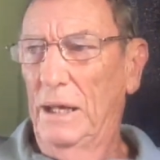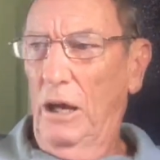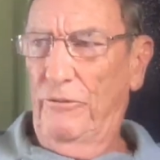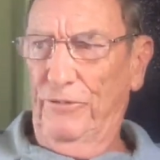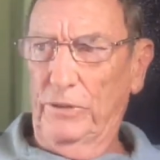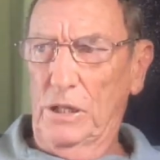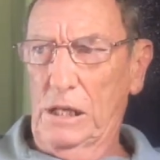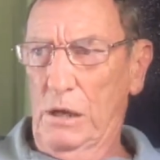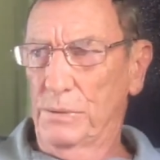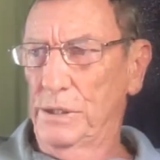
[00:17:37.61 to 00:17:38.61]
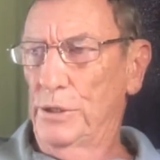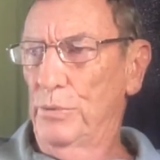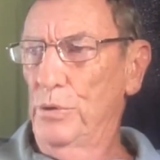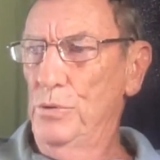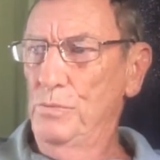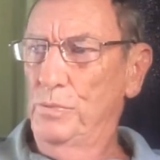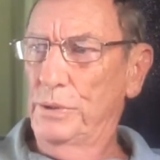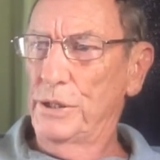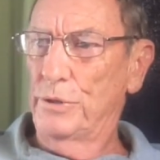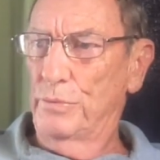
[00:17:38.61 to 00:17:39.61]
I felt like I was in a room
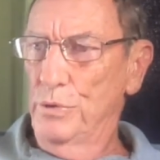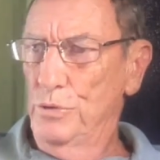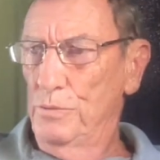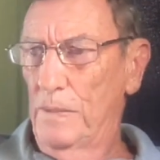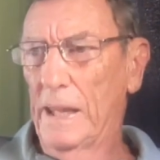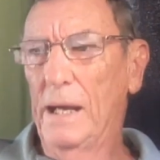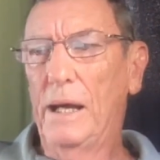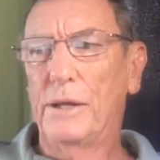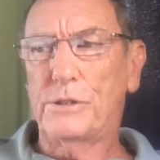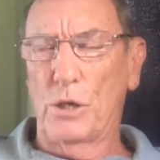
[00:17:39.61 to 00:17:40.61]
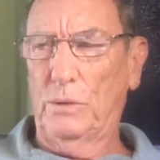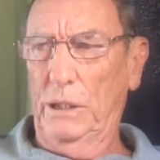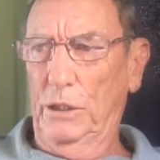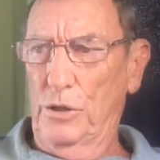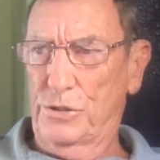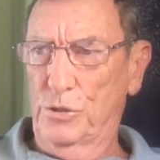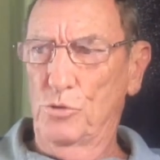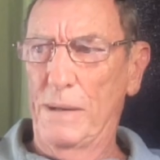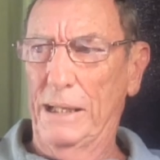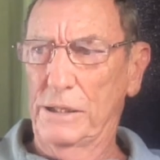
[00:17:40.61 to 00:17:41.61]
within a room and totally lost to
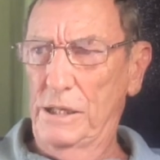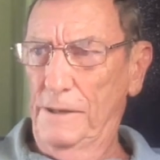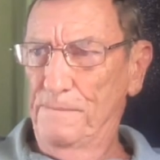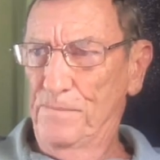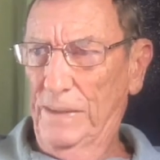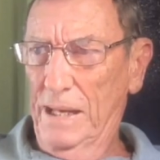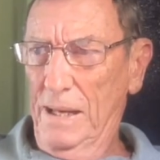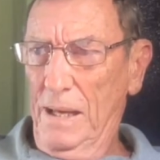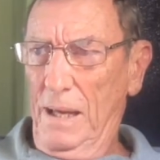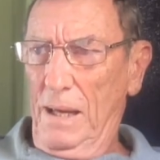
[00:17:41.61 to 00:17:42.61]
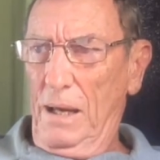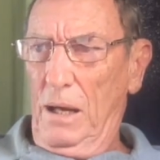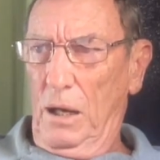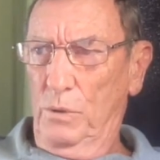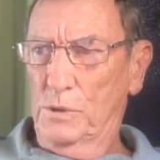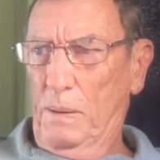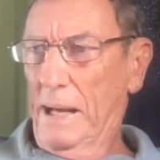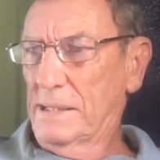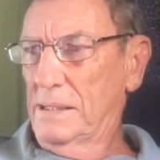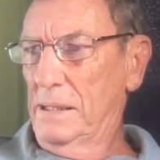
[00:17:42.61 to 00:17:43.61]
normality. I was past